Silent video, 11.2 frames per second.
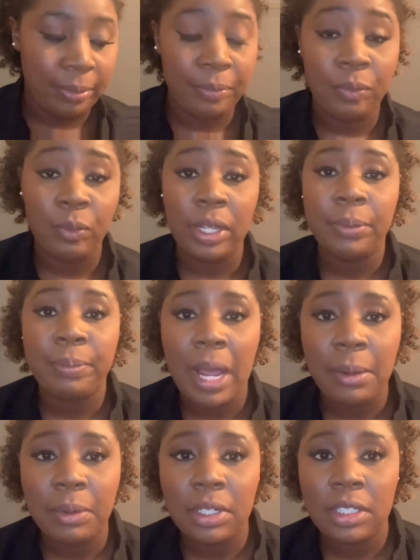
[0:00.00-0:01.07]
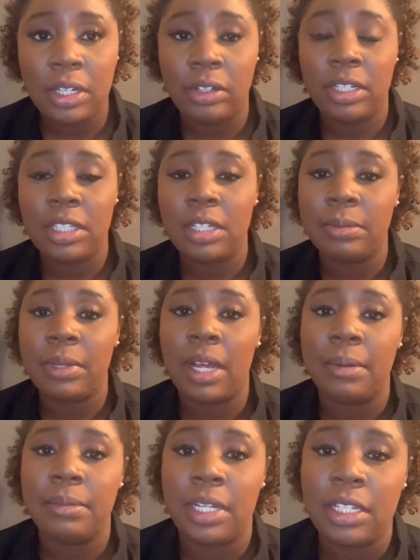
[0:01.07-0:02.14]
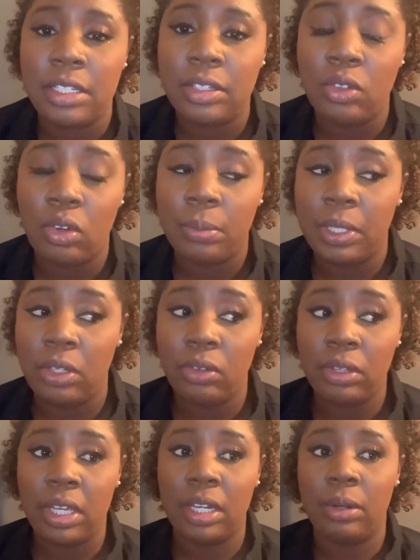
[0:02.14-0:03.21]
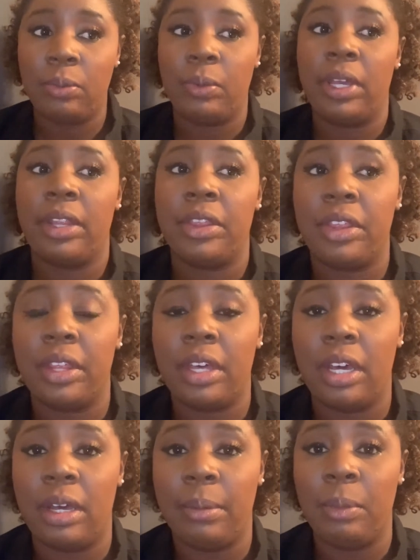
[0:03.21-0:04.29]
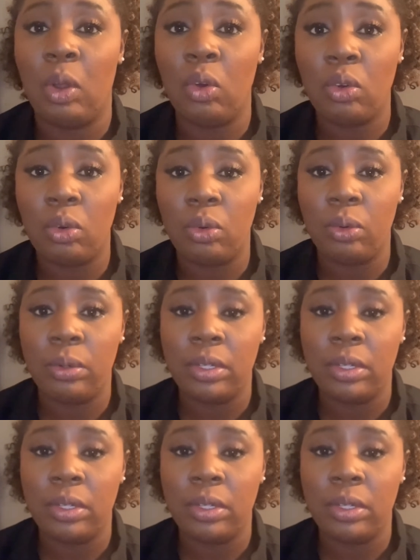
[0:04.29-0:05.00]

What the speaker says: With power attorneys, sometimes that's normally you'll get them with local